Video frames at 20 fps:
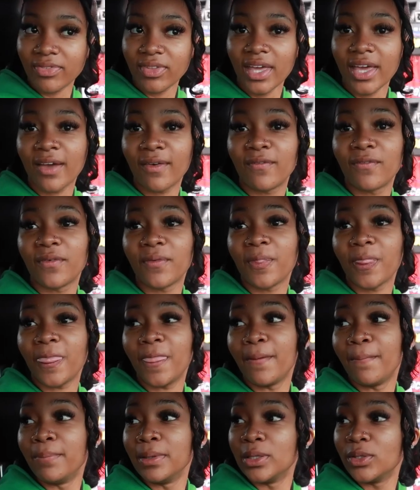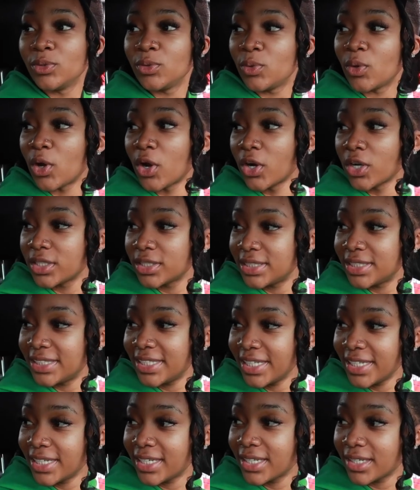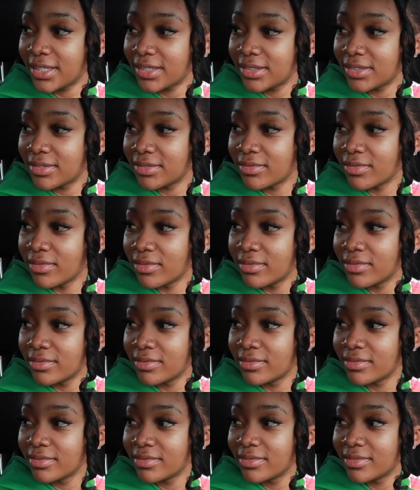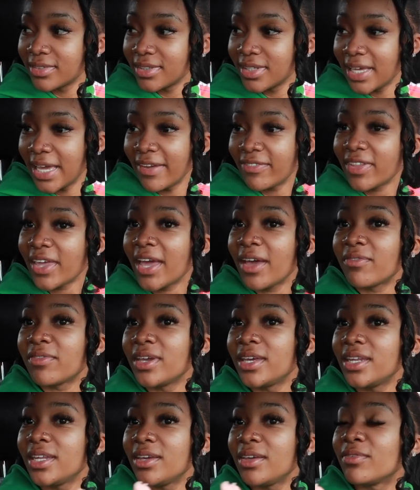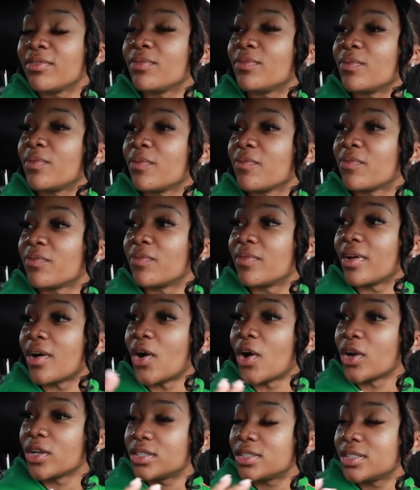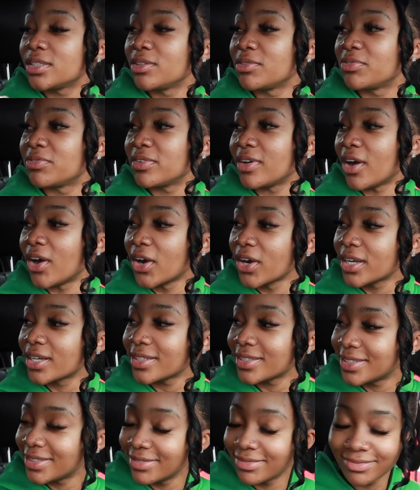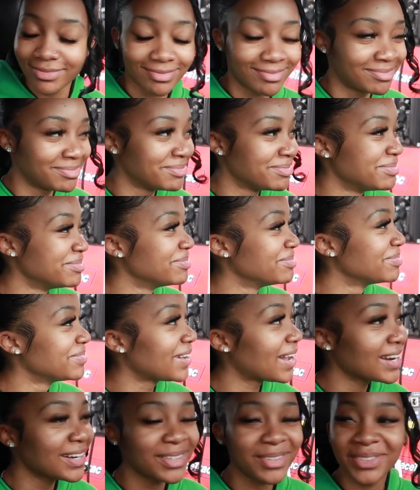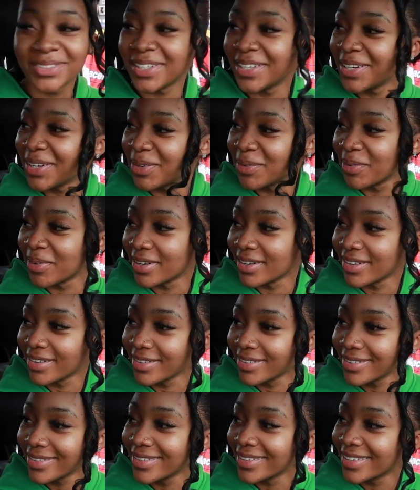If they have the blue Arctic, if they have any Arctic, Arc, how do you say that word?